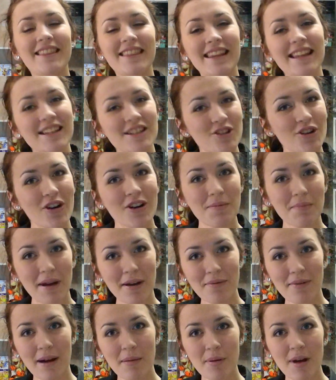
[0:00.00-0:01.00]
later on in my
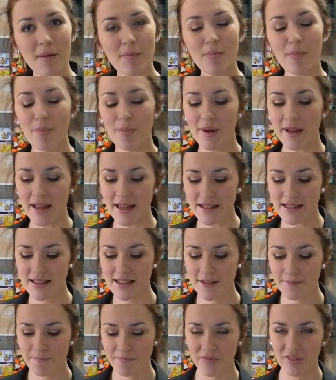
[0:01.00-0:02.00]
wrap up,
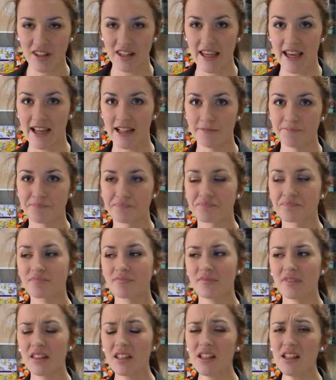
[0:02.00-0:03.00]
but yeah.
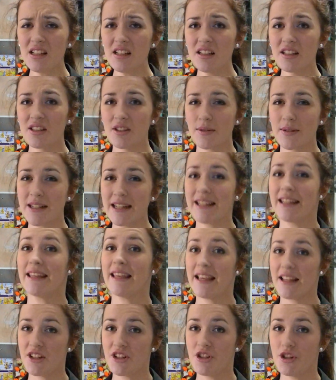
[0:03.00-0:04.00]
So I didn't
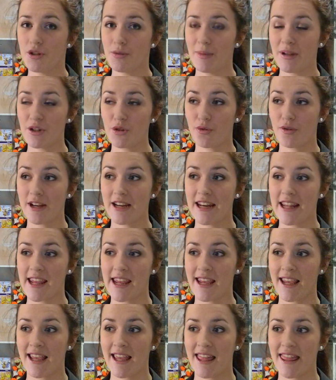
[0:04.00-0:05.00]
get to do much
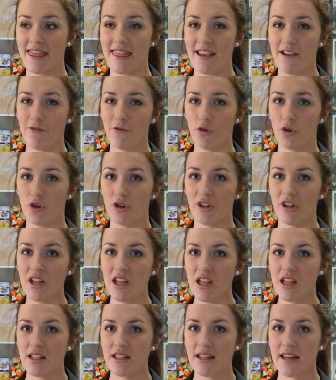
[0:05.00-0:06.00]
reading and therefore
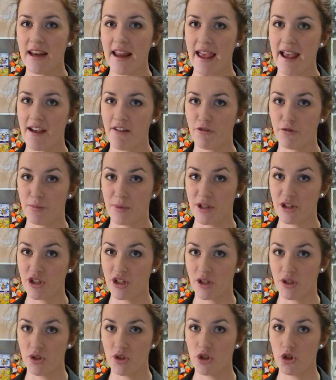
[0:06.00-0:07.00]
didn't have much
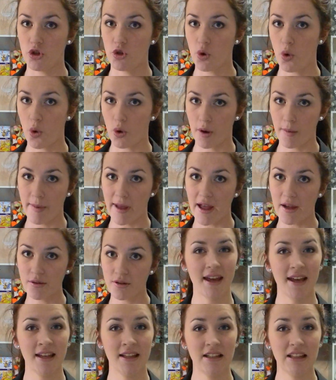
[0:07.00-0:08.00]
else to talk about.
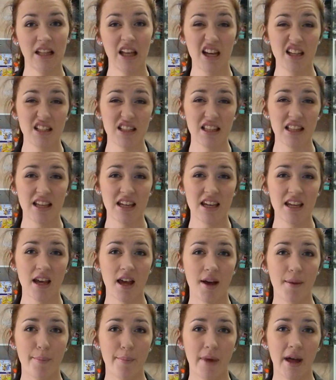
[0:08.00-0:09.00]
And lastly,
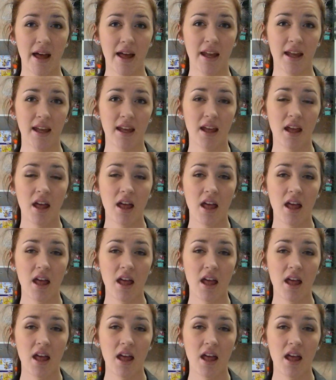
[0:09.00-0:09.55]
my